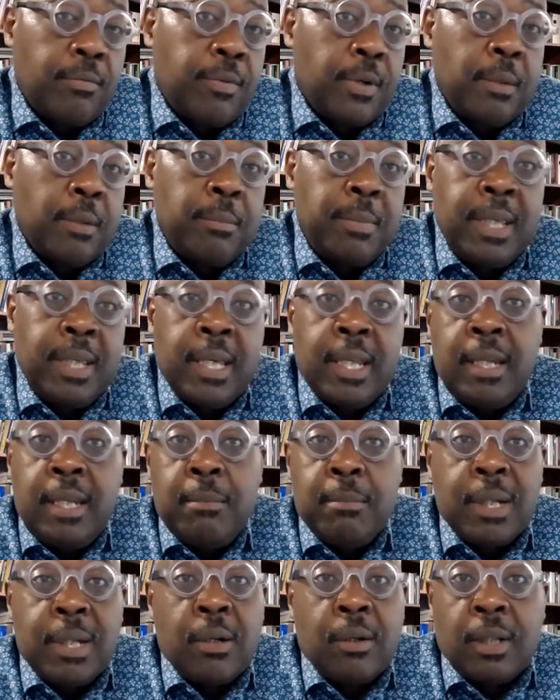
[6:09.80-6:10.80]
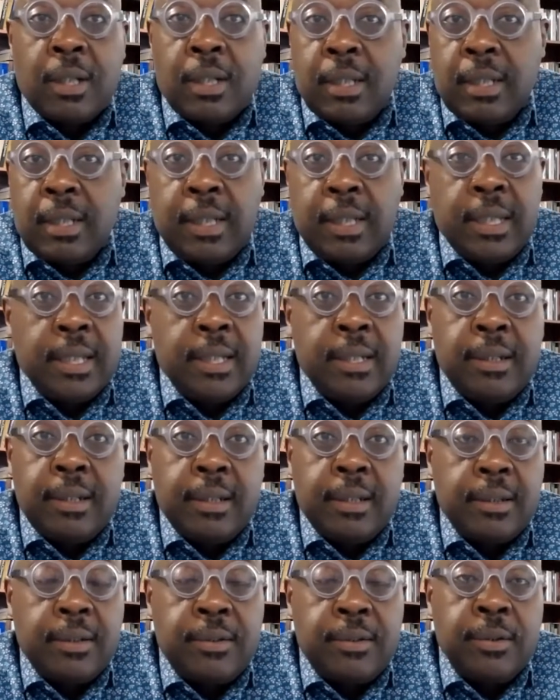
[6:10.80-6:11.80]
beginning, middle, end,
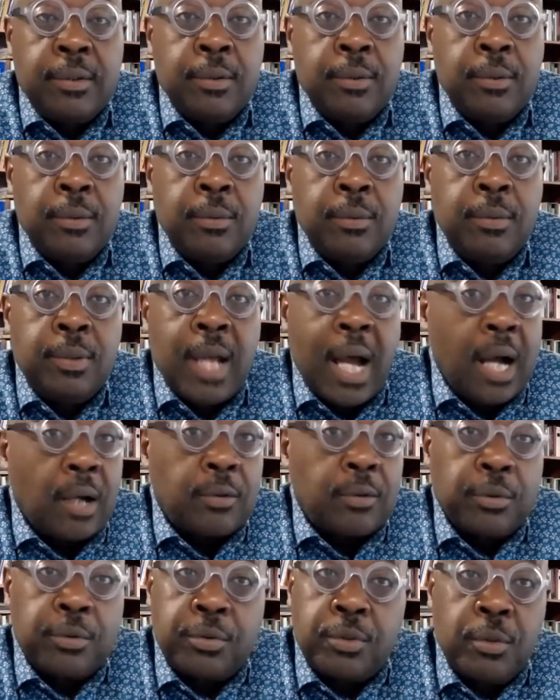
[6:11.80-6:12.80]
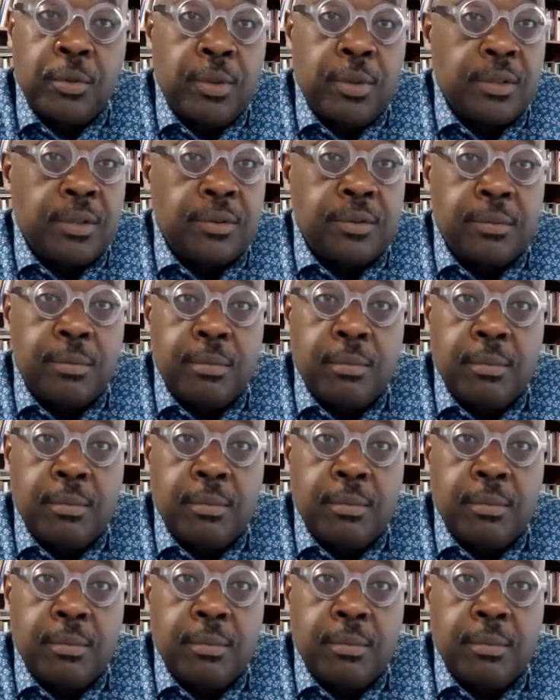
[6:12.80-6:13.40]
to doctoral students,